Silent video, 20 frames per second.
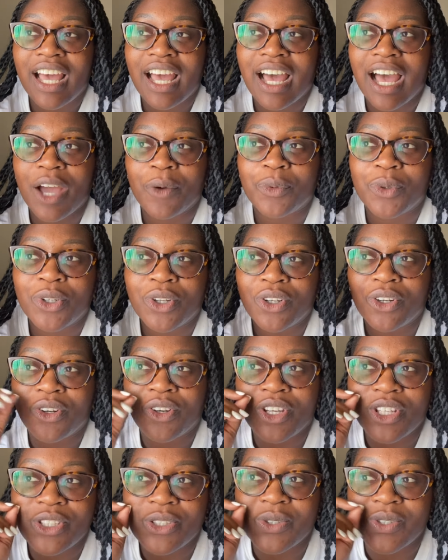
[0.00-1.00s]
I will not go
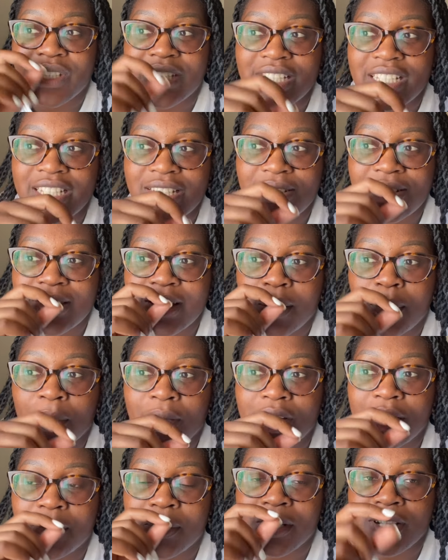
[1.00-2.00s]
into details
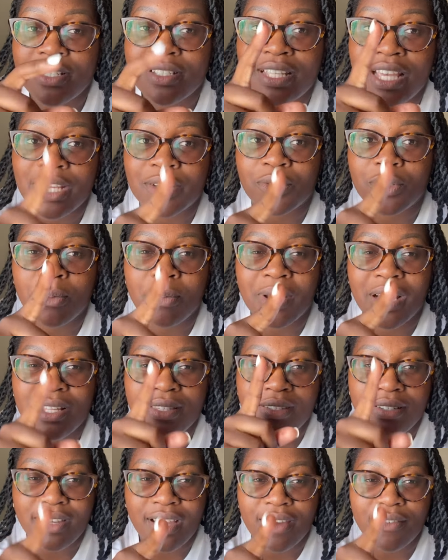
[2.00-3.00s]
about it because I do plan
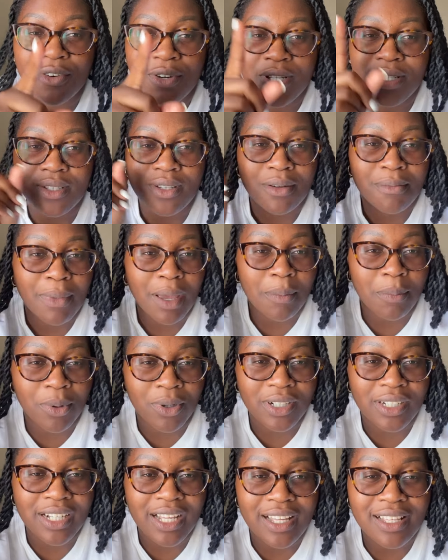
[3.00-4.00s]
to cover it on my
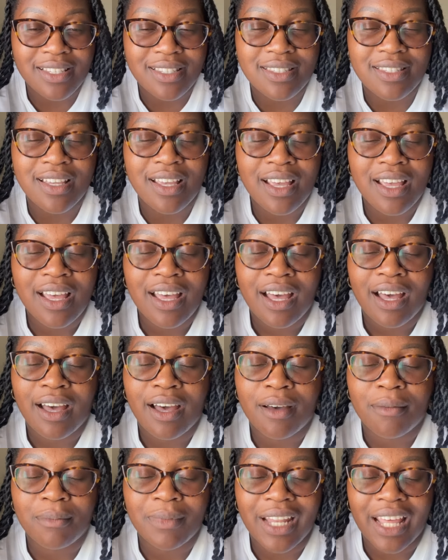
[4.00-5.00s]
podcast,
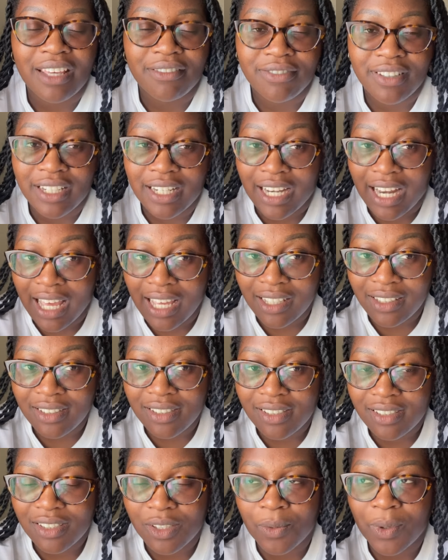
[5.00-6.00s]
Life and
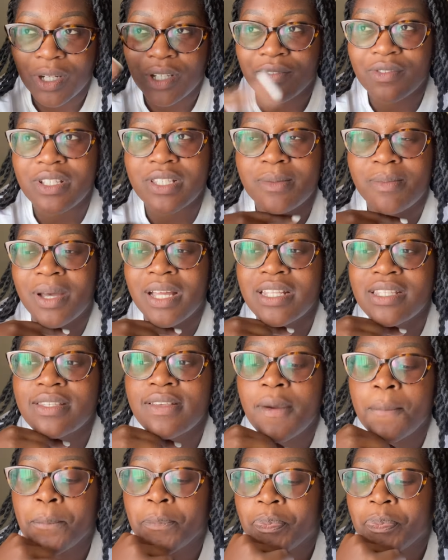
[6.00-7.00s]
Light, in one of these months.
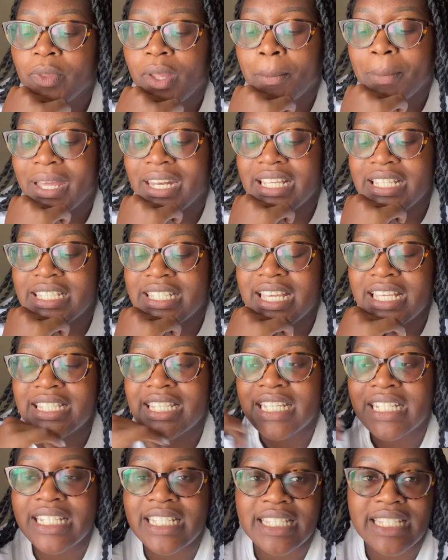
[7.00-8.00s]
But it's just
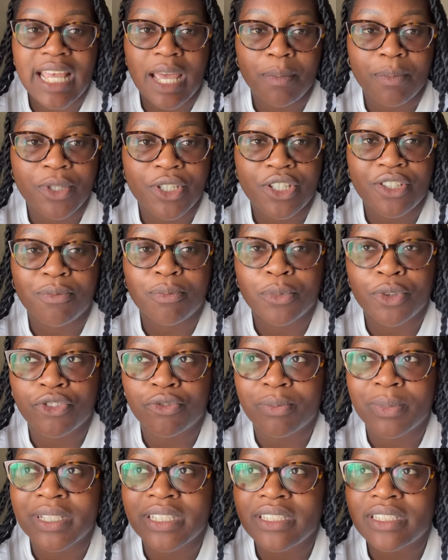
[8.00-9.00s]
a discipleship
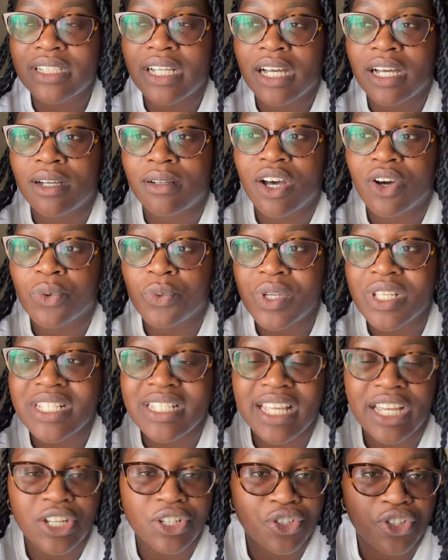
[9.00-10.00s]
movement, which is
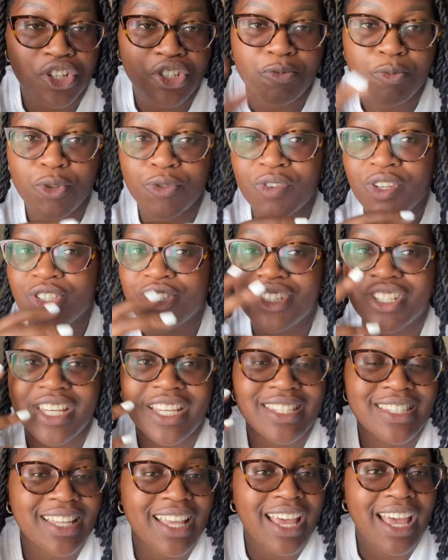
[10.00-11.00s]
like a church movement to
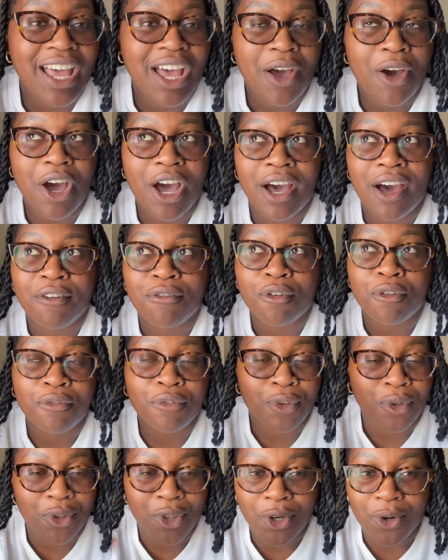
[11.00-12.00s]
just
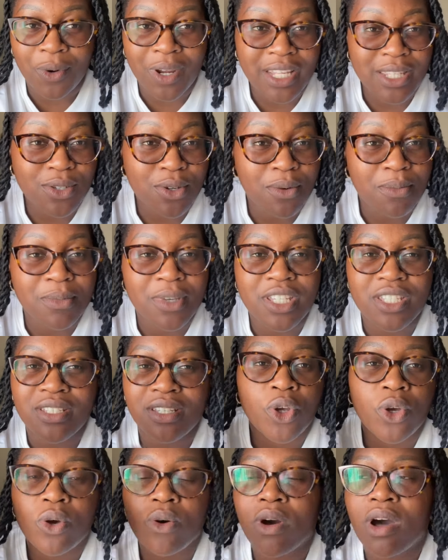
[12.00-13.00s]
fulfill the Great
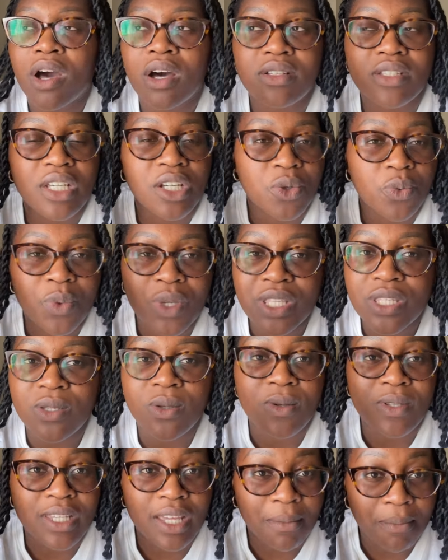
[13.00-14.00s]
Commission, go out and win
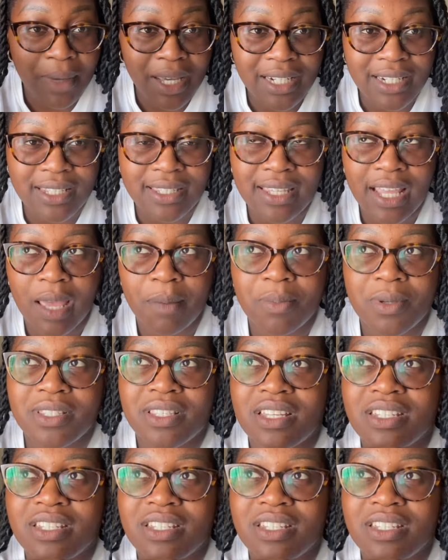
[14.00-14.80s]
souls and make disciples.